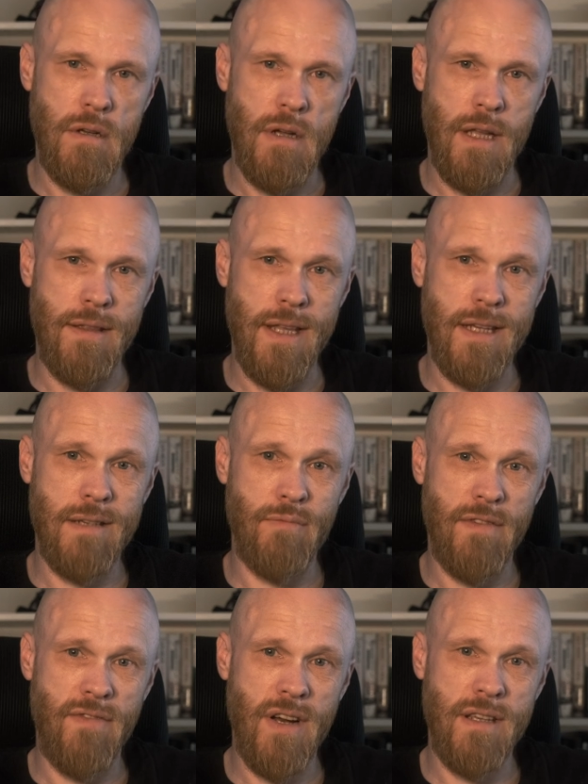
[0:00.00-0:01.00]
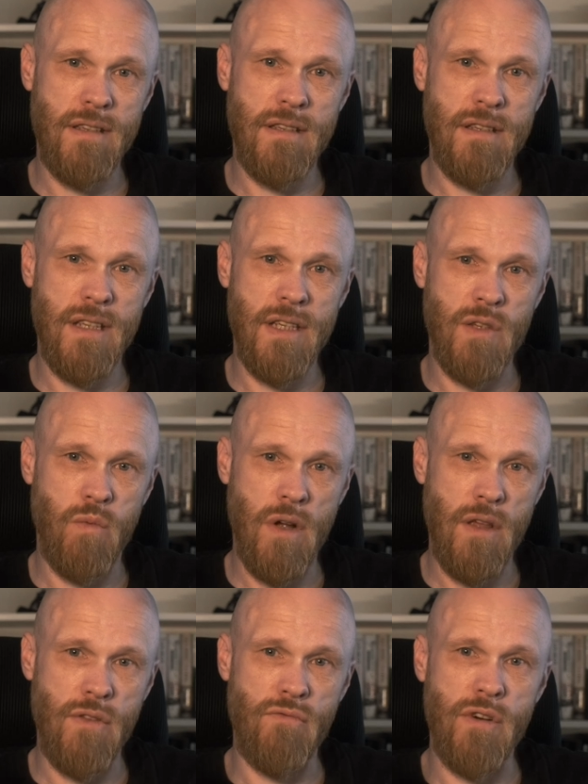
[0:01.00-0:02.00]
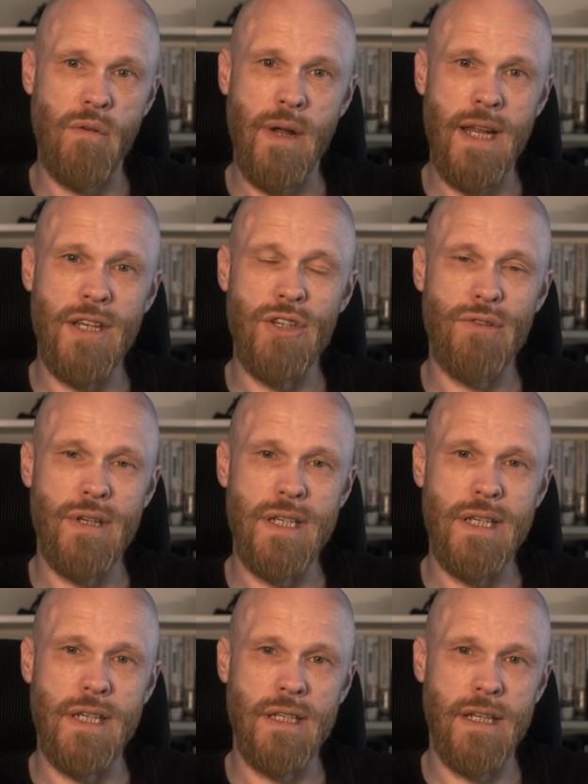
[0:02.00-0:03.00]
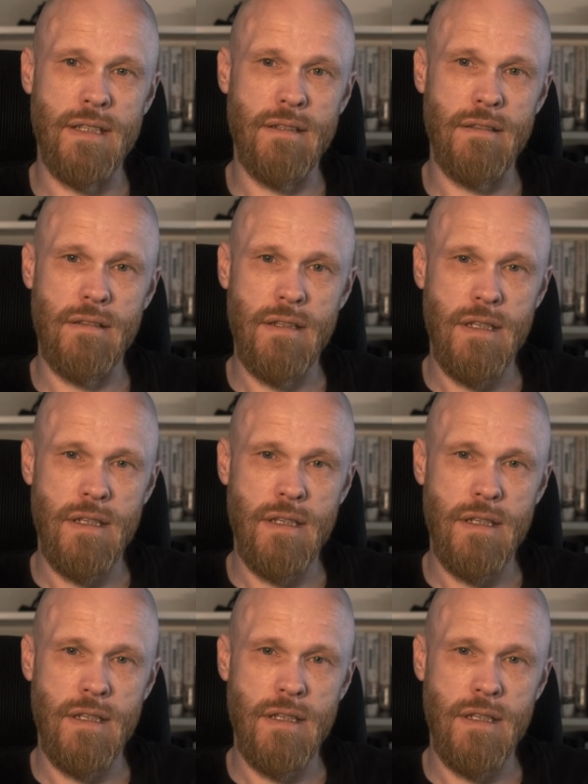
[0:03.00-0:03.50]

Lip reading: And this, my friends, is where the real intrigue and